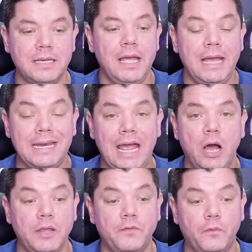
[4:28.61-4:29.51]
Now,
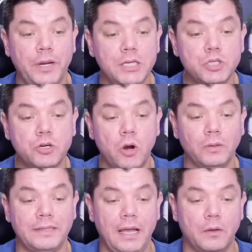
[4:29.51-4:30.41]
if we scroll
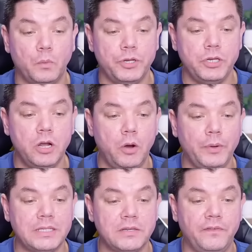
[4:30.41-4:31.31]
down, what you're going
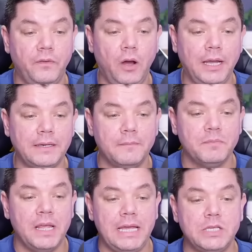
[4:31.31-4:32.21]
to find
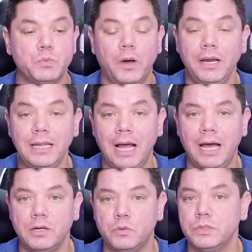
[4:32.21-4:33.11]
is one of the
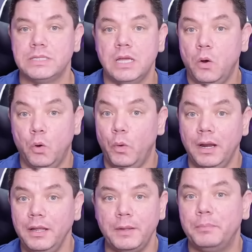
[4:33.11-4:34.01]
articles or one of
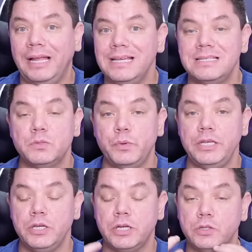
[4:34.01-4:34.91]
the places where you
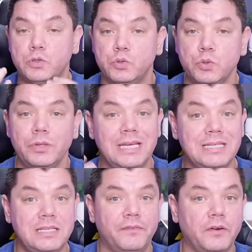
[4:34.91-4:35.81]
can do these
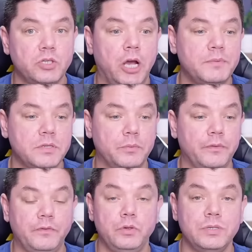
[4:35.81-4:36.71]
different types of
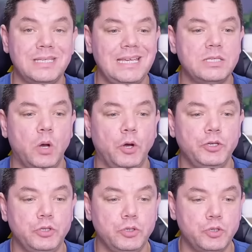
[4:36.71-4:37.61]
reviews is on
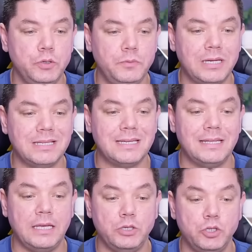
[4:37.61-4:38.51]
YouTube. You can see that
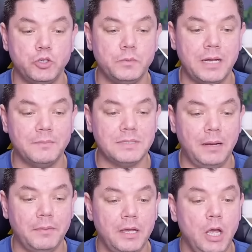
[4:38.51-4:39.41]
YouTube comes up.
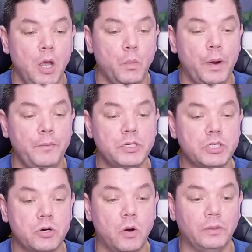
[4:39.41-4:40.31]
When we
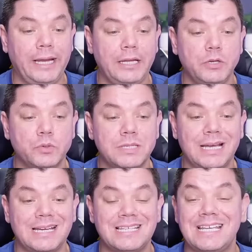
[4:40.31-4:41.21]
scroll down, you're also going to
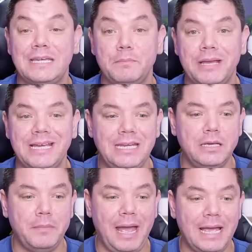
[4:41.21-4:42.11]
see Medium
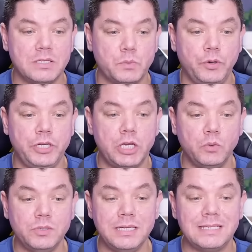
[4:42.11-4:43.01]
as well. You can
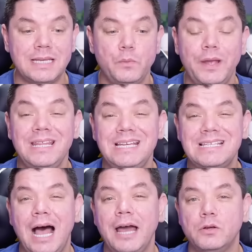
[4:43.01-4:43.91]
also see when these
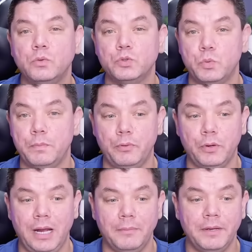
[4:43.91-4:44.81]
articles were put
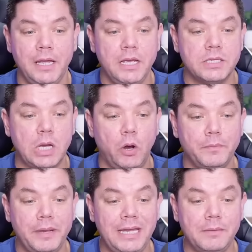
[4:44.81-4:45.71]
up. So on
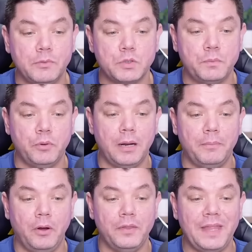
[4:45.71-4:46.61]
Medium, it was put up
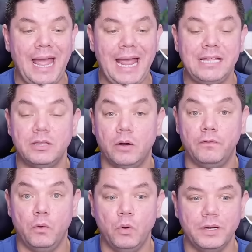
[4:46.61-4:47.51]
on the eighth of
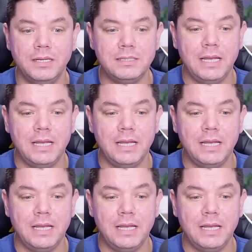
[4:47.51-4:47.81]
August.